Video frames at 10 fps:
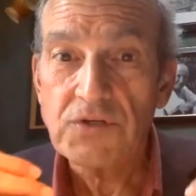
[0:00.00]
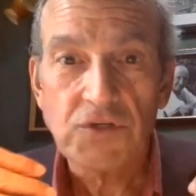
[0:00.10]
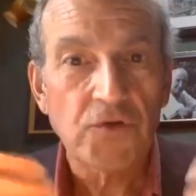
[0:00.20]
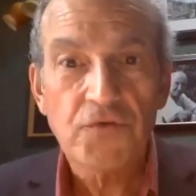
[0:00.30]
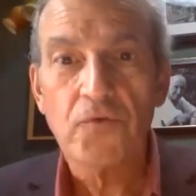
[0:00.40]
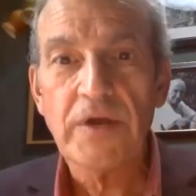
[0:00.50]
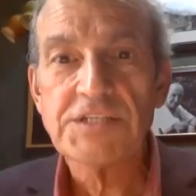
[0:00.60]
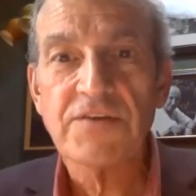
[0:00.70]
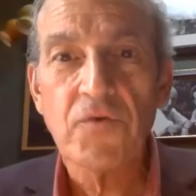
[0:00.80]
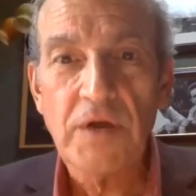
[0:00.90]
to the
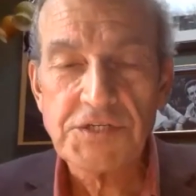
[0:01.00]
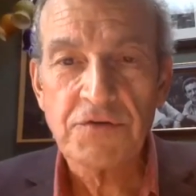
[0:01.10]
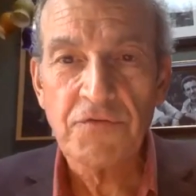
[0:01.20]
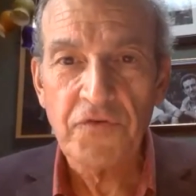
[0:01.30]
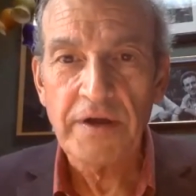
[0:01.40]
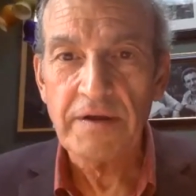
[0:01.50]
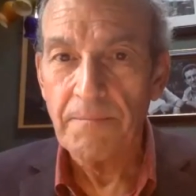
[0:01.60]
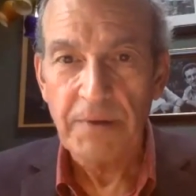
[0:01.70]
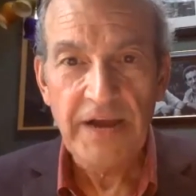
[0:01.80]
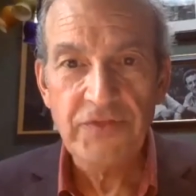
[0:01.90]
rest of the Western Front
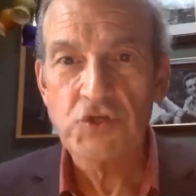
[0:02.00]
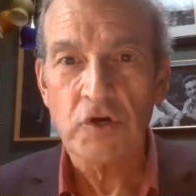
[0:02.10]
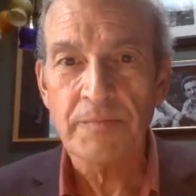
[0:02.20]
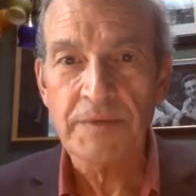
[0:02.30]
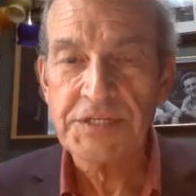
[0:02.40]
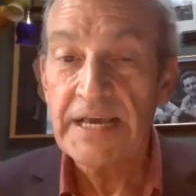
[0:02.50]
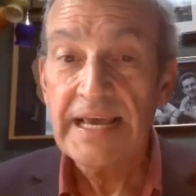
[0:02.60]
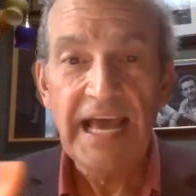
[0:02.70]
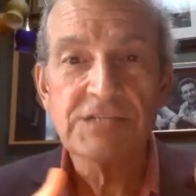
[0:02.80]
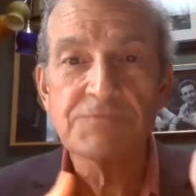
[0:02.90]
by the Germans
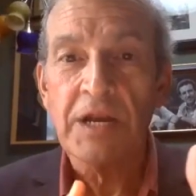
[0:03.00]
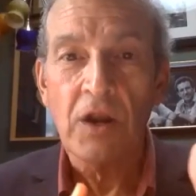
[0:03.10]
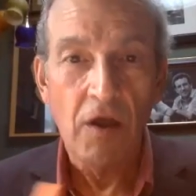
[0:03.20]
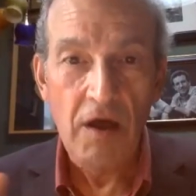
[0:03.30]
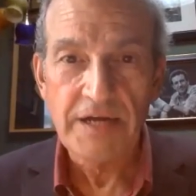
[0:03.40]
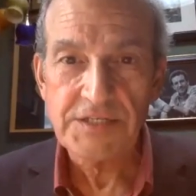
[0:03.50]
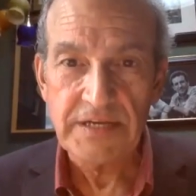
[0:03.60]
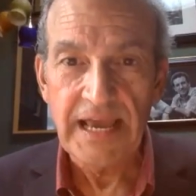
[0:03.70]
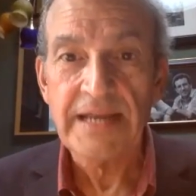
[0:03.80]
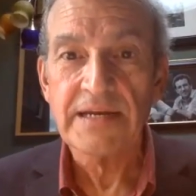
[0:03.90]
has been lost
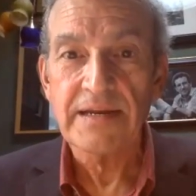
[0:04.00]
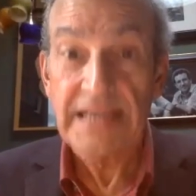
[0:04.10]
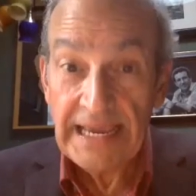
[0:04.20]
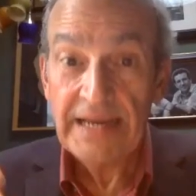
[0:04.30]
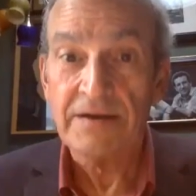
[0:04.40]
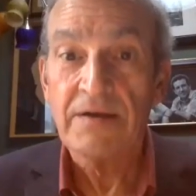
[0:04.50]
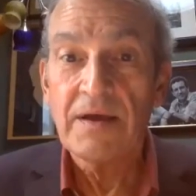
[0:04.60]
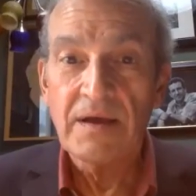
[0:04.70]
and gained